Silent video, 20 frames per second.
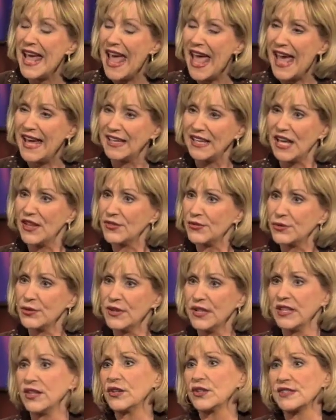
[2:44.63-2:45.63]
and through
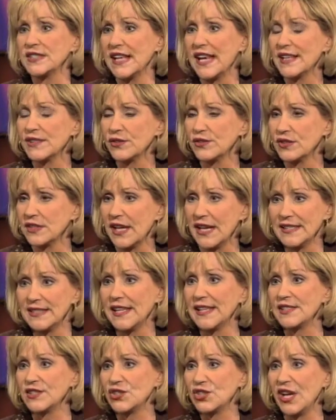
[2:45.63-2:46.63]
the years exercise
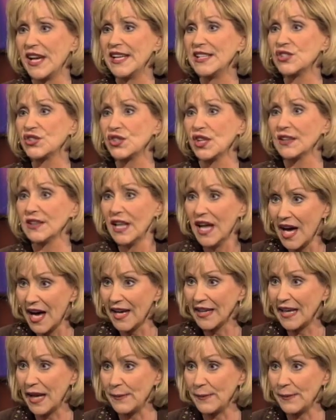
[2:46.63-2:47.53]
has changed a lot.